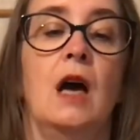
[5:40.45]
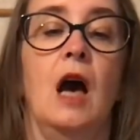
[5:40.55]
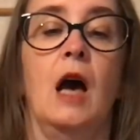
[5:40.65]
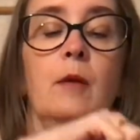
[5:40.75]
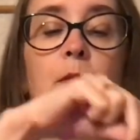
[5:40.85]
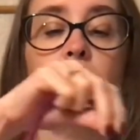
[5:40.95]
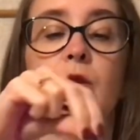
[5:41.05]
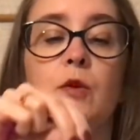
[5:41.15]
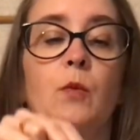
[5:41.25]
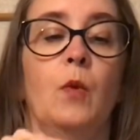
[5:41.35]
I'm going to
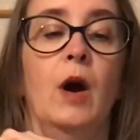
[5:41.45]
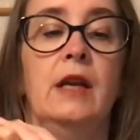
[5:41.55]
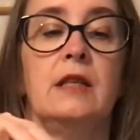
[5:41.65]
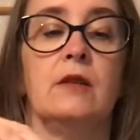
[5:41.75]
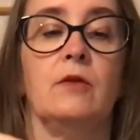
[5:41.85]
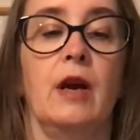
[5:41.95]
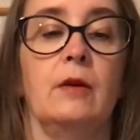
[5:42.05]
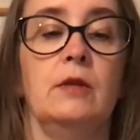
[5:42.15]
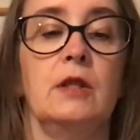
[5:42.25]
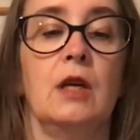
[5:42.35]
wind it
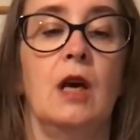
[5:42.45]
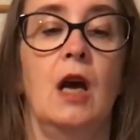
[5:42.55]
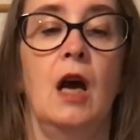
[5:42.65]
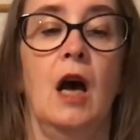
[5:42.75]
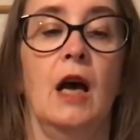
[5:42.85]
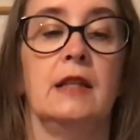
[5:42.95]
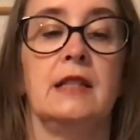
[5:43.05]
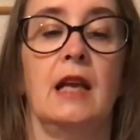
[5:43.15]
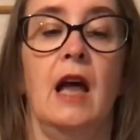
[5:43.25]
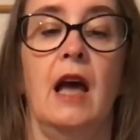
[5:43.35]
round until
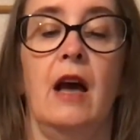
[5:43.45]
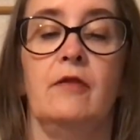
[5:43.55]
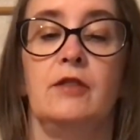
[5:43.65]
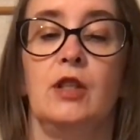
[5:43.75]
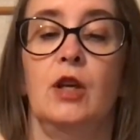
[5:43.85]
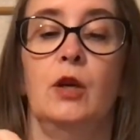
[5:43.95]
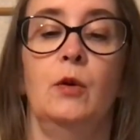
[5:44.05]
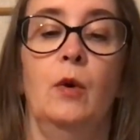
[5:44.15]
I have 2